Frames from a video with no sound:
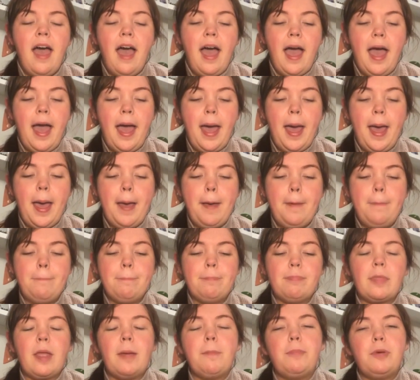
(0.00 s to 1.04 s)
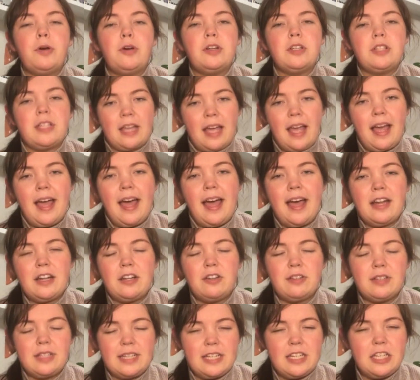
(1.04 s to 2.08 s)
But I had
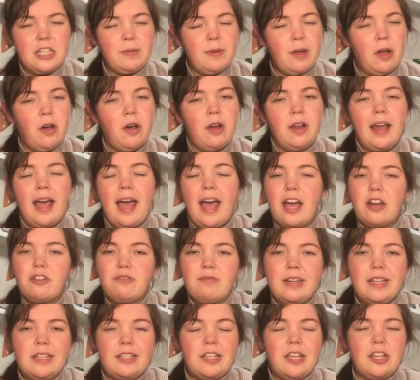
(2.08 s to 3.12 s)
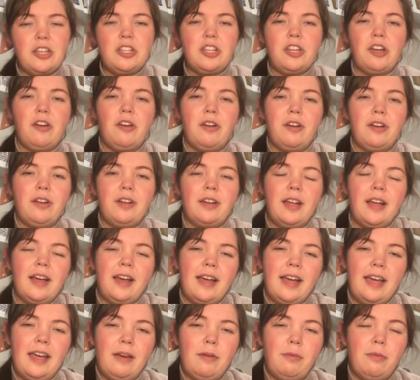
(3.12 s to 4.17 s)
looked into it all. I had researched it all.
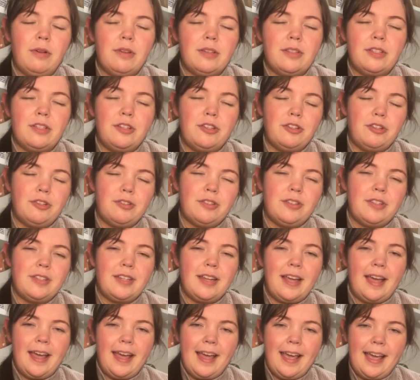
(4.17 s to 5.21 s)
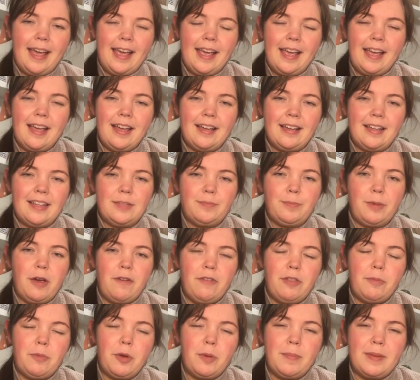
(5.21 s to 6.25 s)
It wasn't just a spur
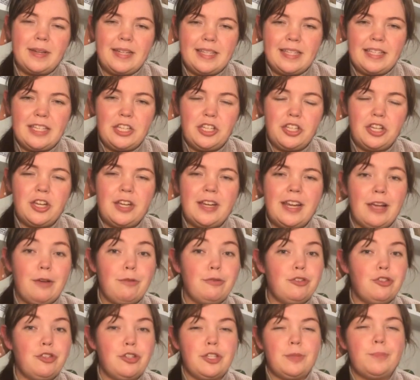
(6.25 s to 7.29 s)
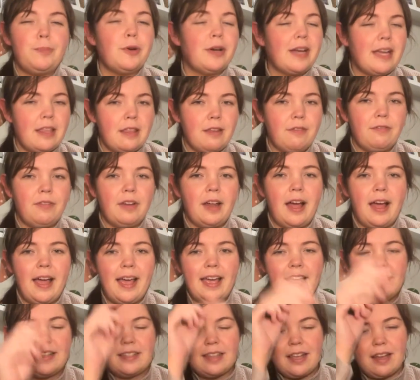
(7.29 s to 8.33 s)
of the moment decision. It was just booking the
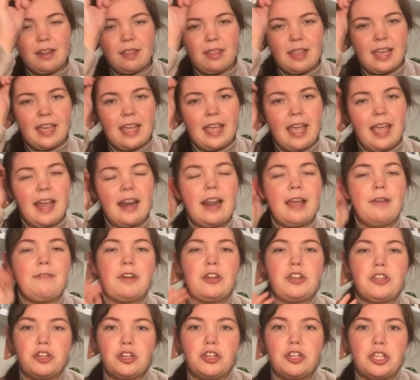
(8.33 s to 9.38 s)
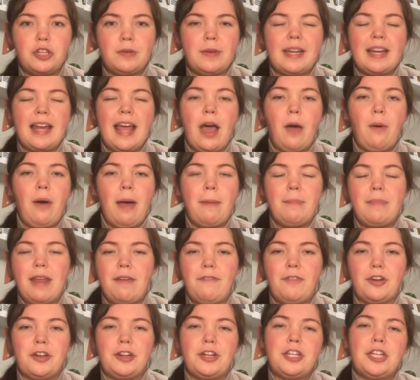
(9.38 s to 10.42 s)
flights and thinking, if I don't do it now, I'm
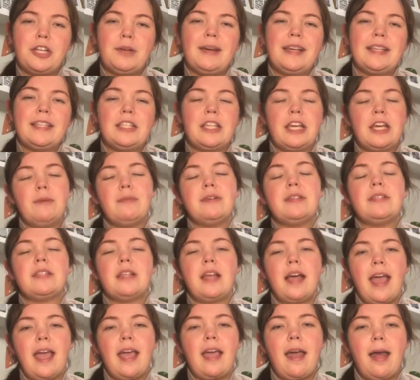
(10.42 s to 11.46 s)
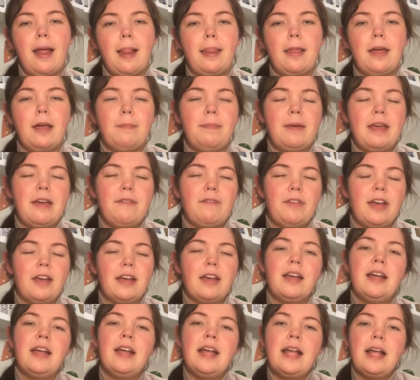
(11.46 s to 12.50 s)
never going to do it. So it was like a little bit of
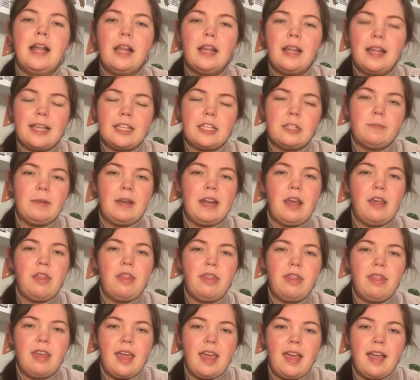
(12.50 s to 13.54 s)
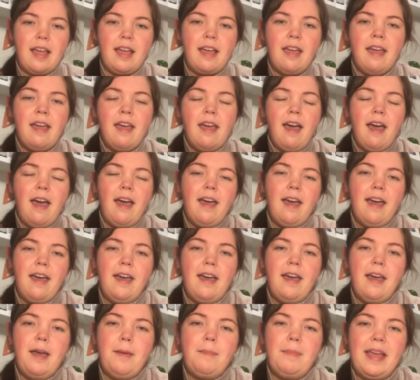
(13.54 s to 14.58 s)
a last minute thing
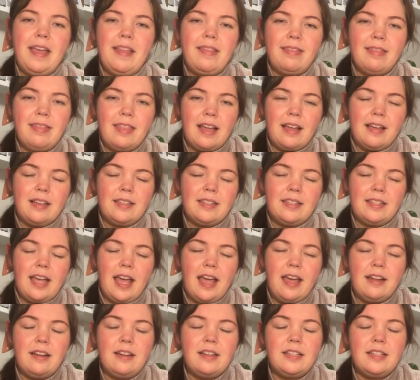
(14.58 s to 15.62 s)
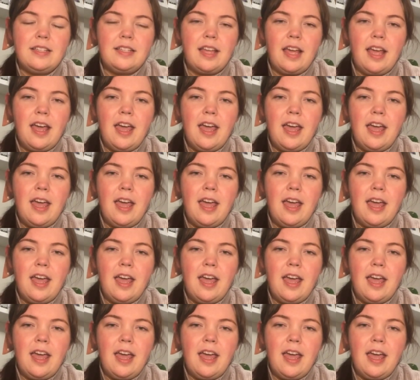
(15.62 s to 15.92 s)
in that sense.